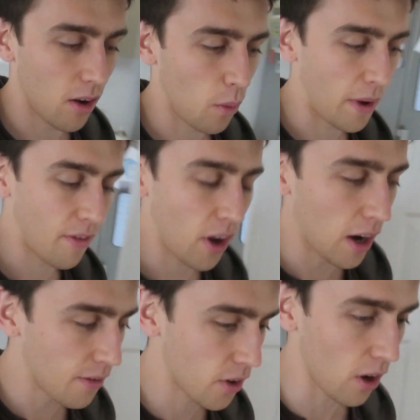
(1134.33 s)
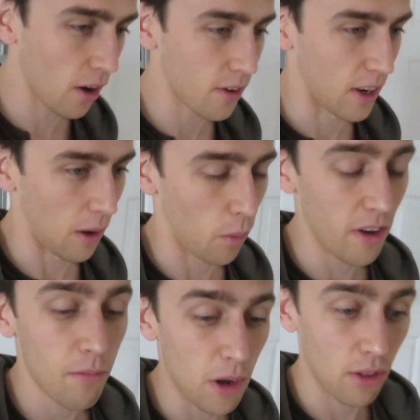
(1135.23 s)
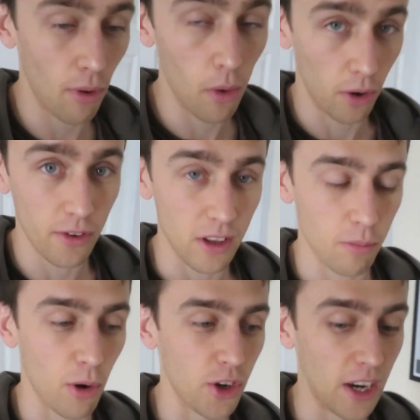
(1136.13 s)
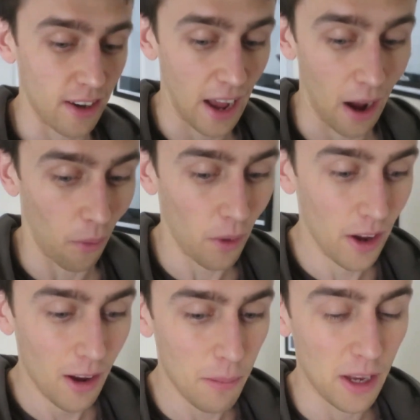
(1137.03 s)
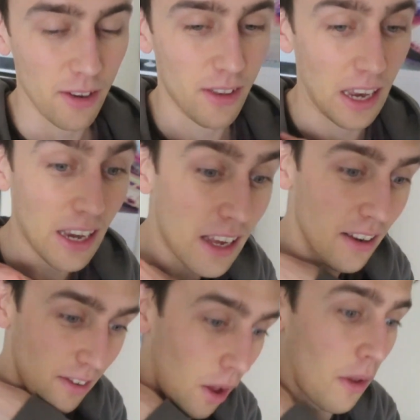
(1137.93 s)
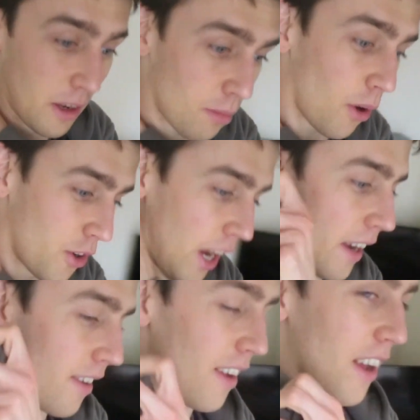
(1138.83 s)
we've kind of started it. We've been thrown onto this project now because they need us on this project.